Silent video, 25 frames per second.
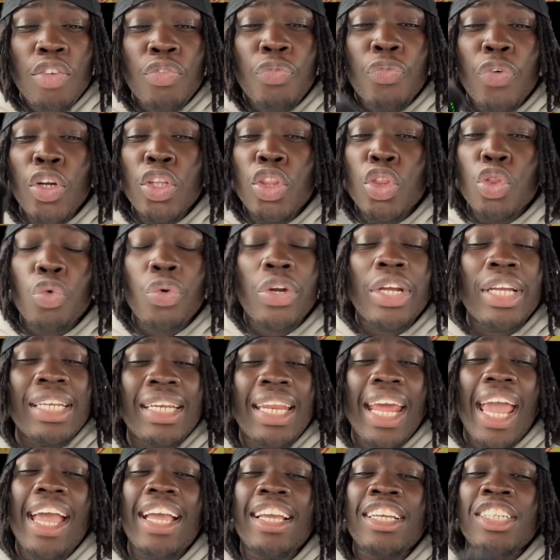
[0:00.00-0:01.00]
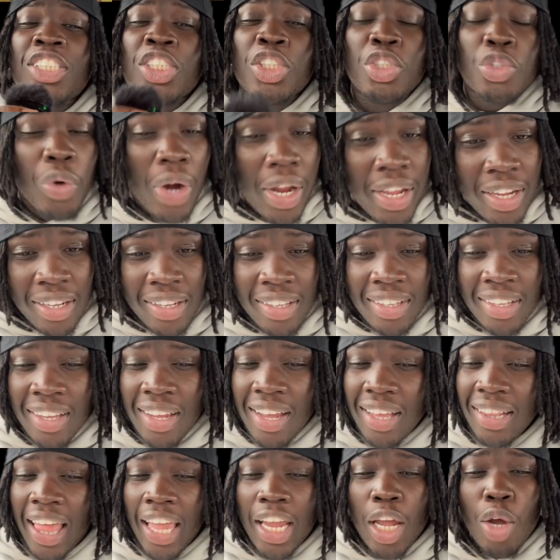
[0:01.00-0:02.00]
for 3 days straight,
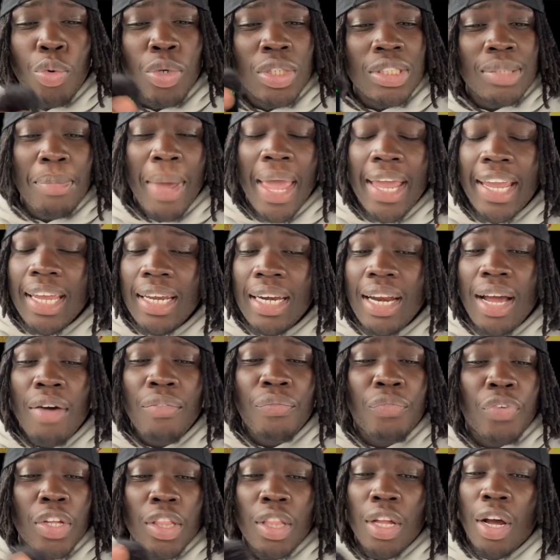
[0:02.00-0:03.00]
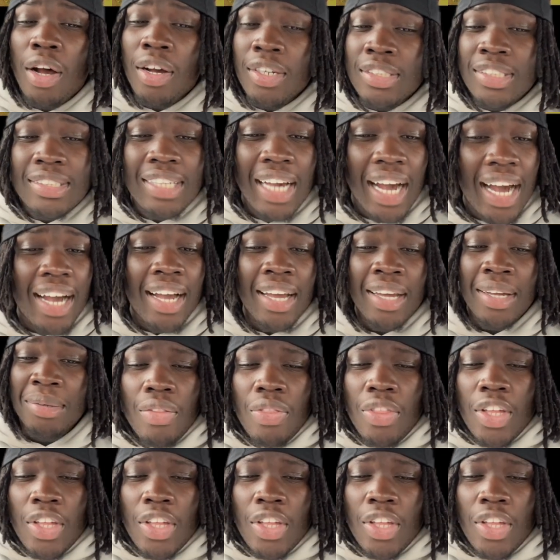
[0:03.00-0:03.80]
like it was making up for lost time.